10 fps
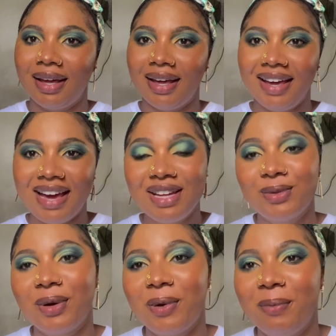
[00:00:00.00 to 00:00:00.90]
guys,
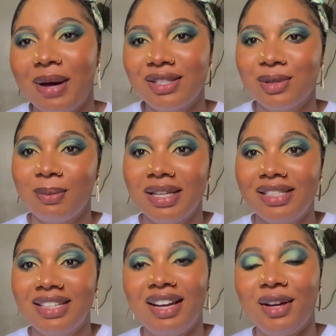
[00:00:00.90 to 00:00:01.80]
welcome back to my
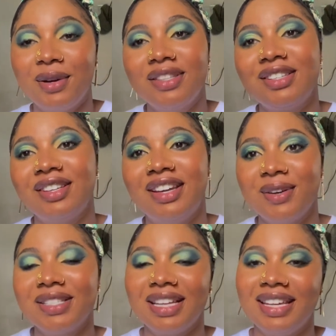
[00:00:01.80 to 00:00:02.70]
channel. It's your
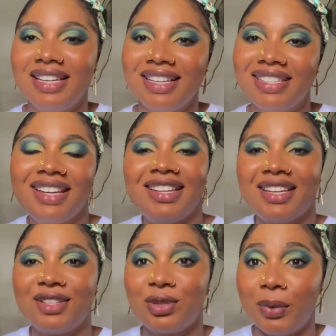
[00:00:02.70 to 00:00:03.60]
girl Sekinah
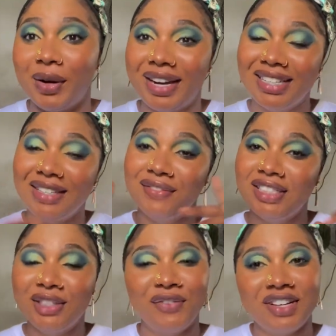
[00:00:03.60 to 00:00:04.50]
Suba, and if this
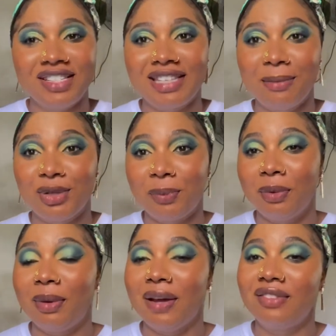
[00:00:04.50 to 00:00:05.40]
is the first time
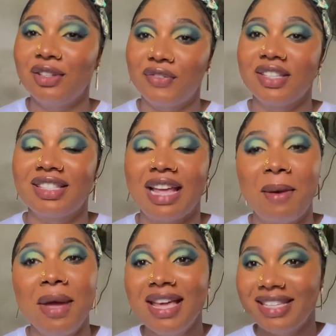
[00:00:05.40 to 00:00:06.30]
stopping by, if this is the first time
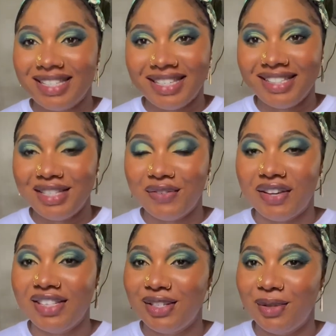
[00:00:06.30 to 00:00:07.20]
seeing this
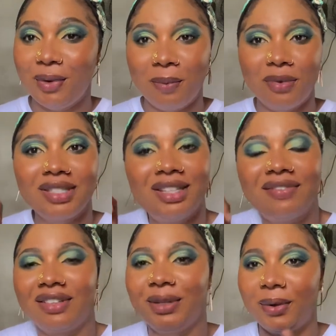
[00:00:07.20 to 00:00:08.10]
face, you are most
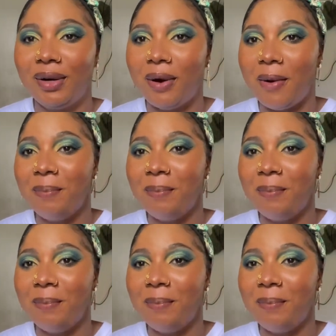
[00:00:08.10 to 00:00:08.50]
definitely welcome.